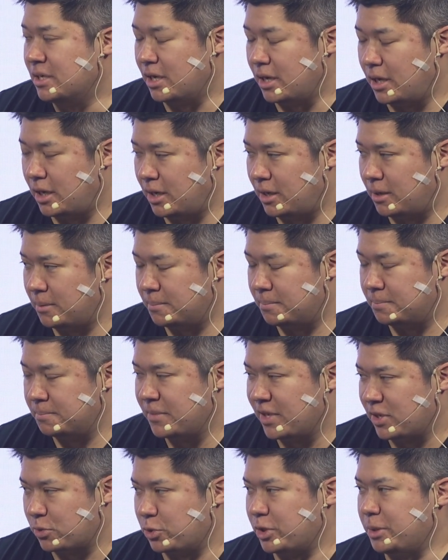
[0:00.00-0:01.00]

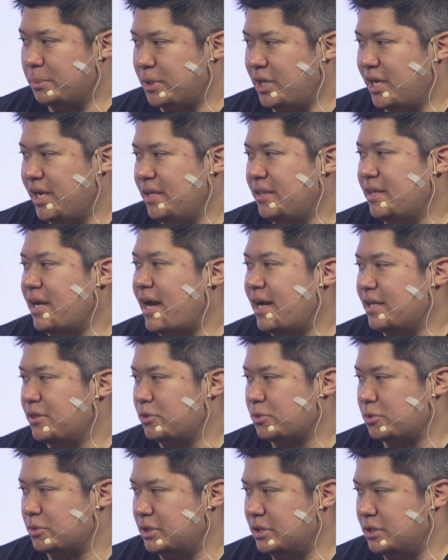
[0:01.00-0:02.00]
replaying that
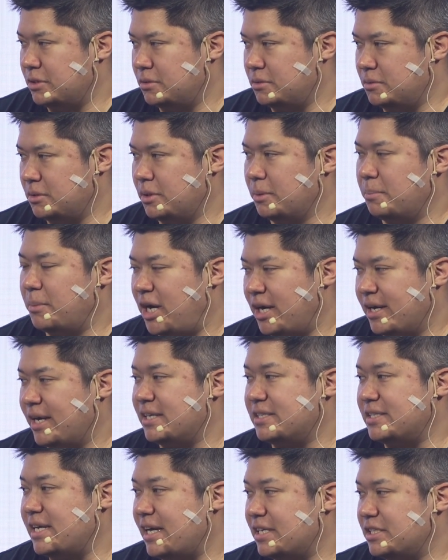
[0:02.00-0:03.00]
through the
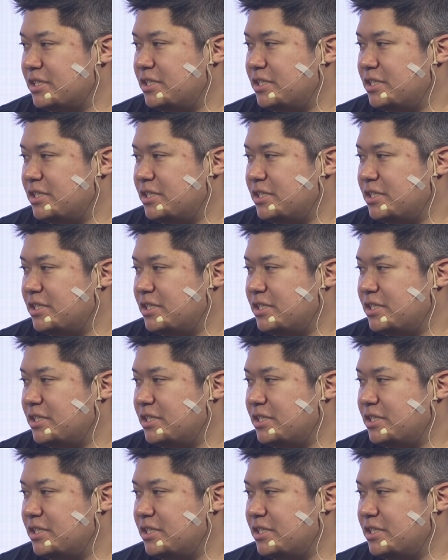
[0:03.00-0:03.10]
Monad test